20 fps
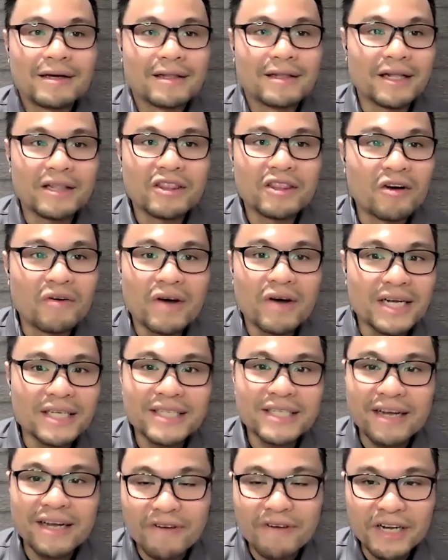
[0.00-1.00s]
no one
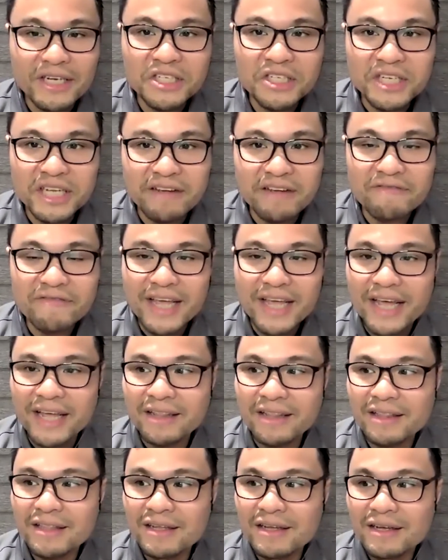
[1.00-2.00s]
has ever achieved.
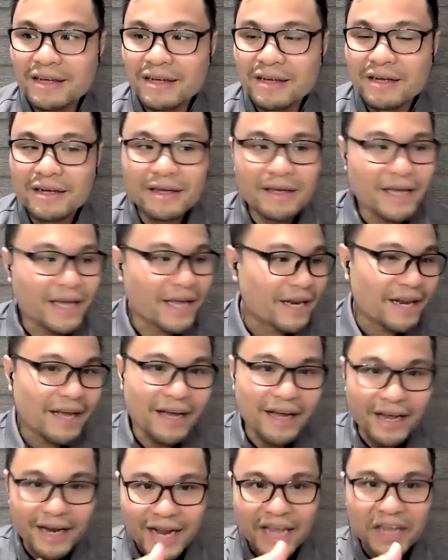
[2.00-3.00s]
And
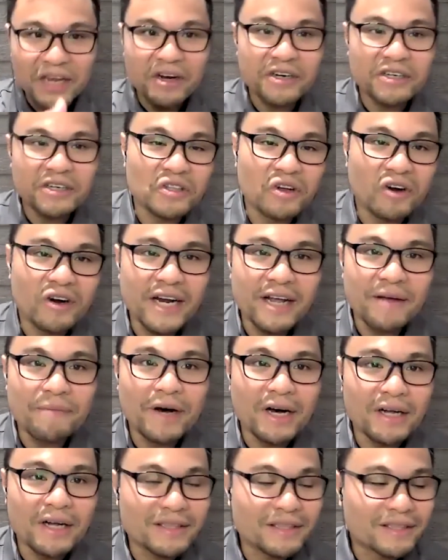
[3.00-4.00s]
I like your story
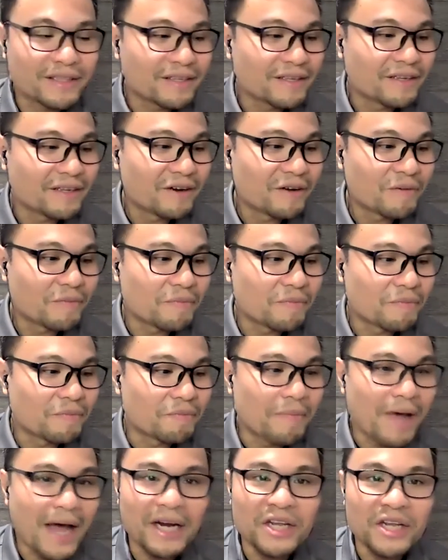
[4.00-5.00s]
about
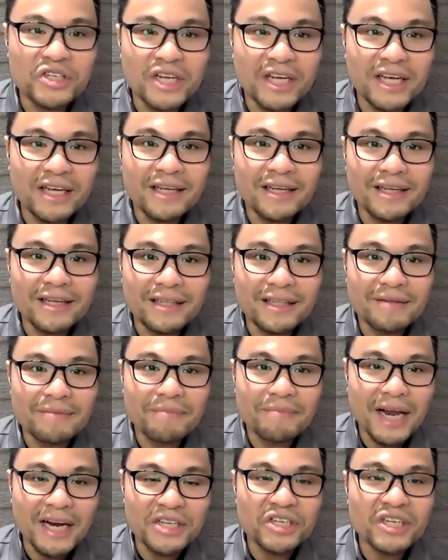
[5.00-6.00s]
managing
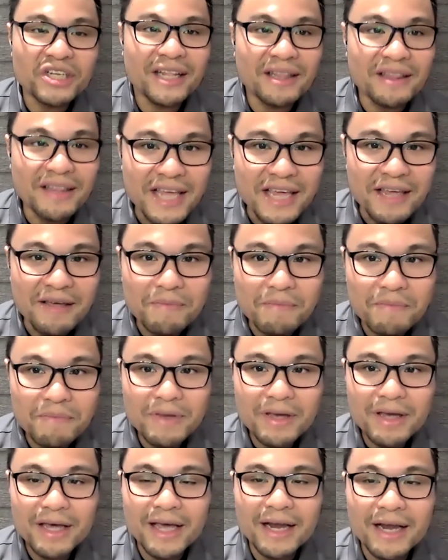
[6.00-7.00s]
the
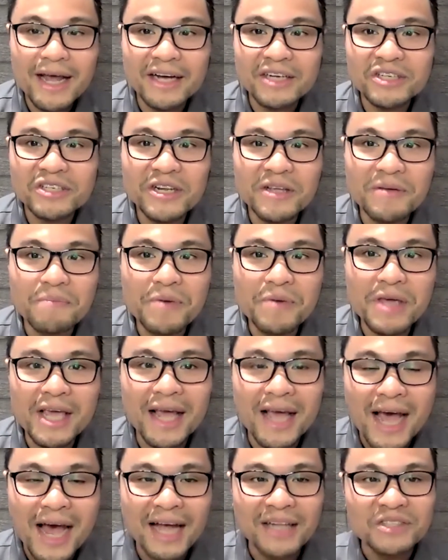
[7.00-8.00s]
team and actually
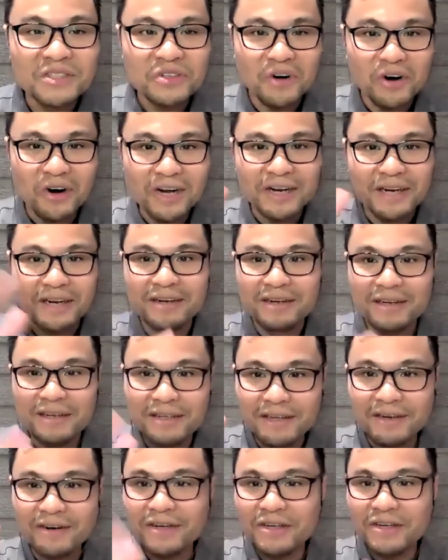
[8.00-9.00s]
being hands on.
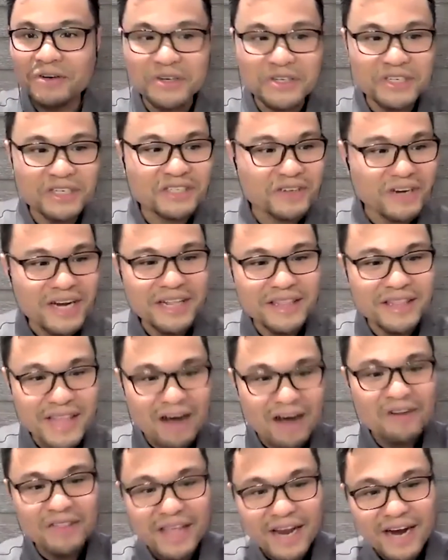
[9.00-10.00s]
You're just really
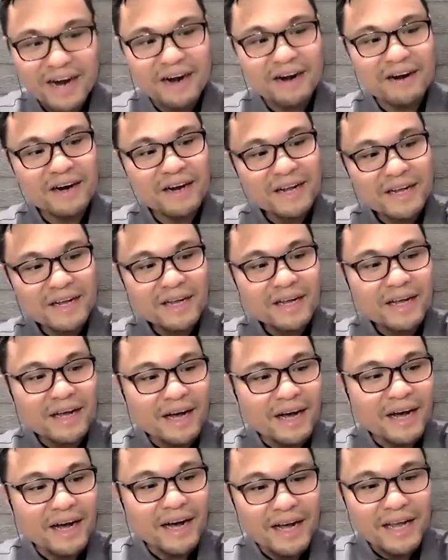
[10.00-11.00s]
down there,
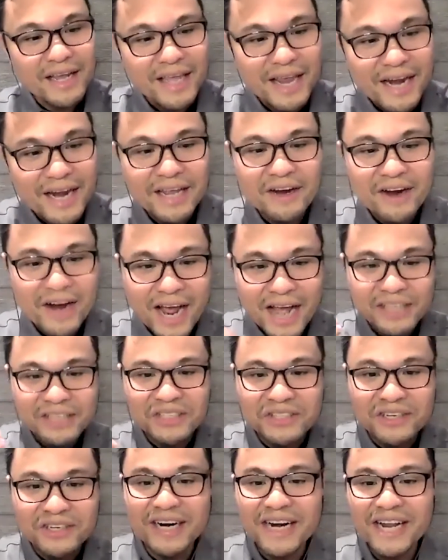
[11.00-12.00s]
getting your
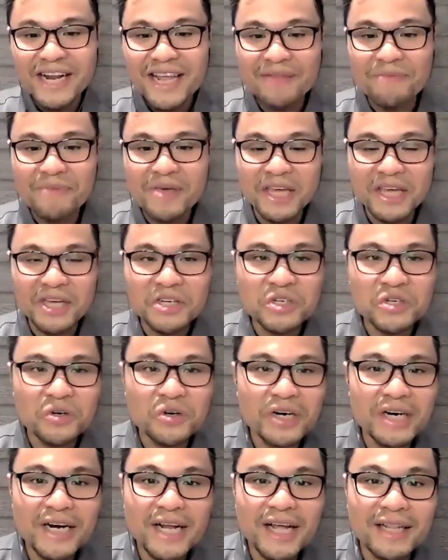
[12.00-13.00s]
hands dirty and making
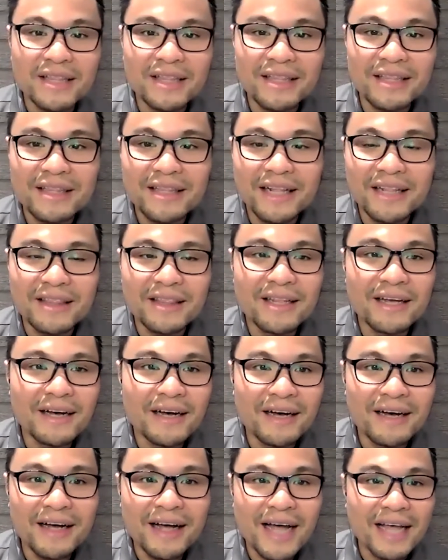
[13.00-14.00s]
sure that the
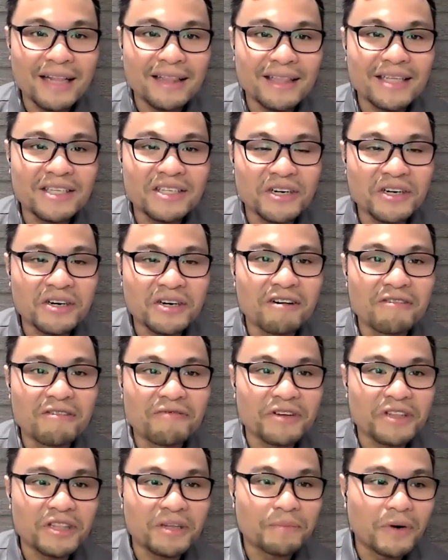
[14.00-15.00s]
athletes are
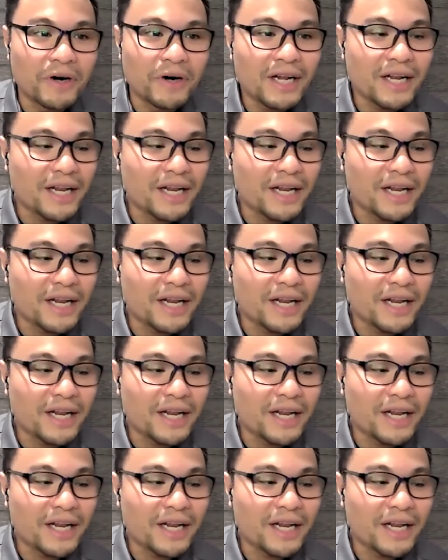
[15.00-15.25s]
comfortable,